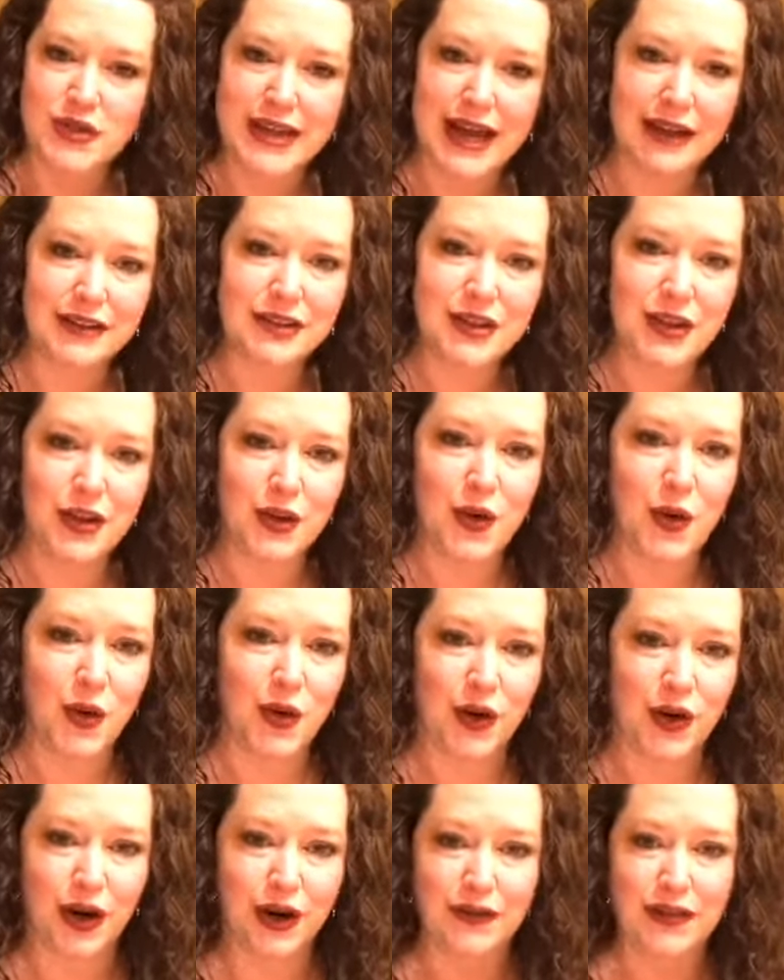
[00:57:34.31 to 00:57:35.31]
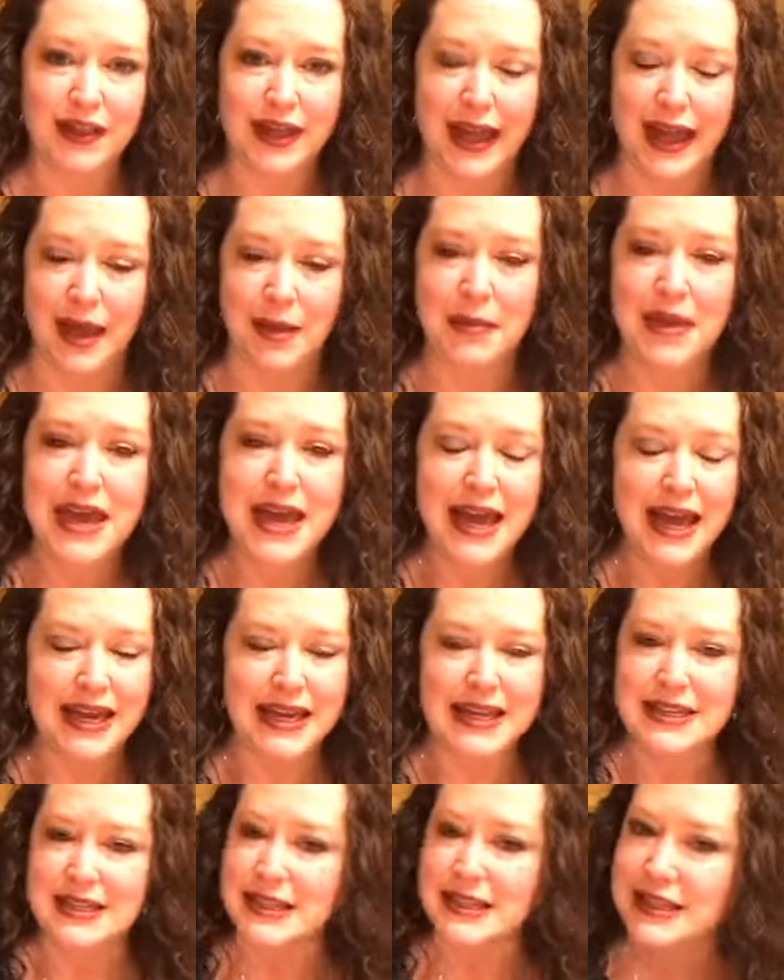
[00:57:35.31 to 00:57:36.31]
out to the corner of the camp and
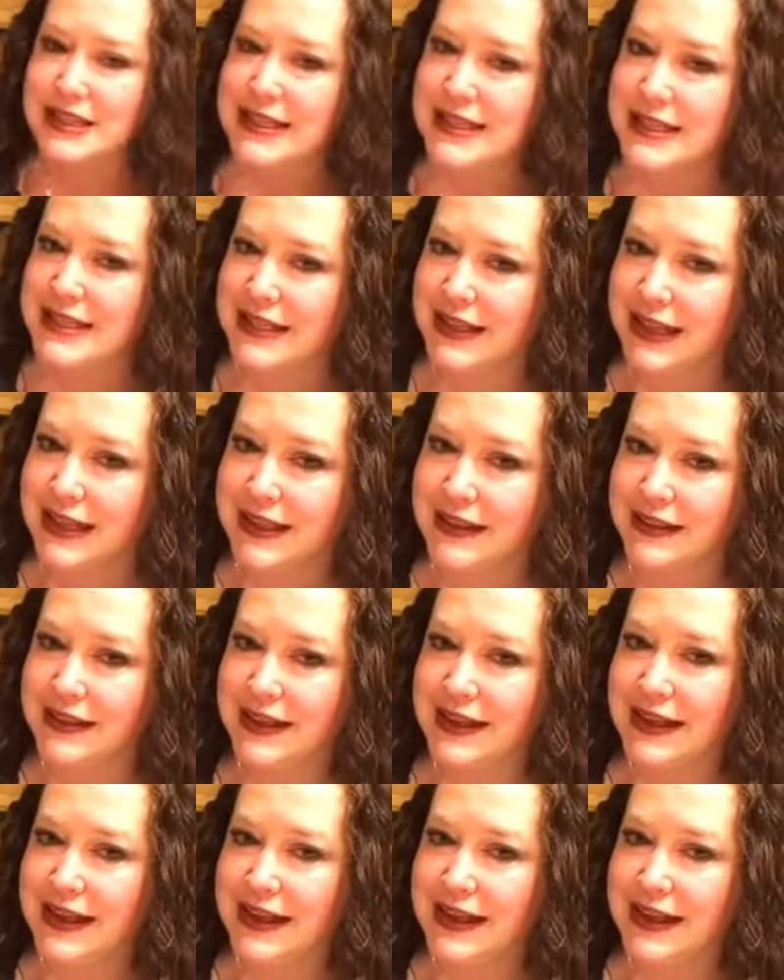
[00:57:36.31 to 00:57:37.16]
he's listening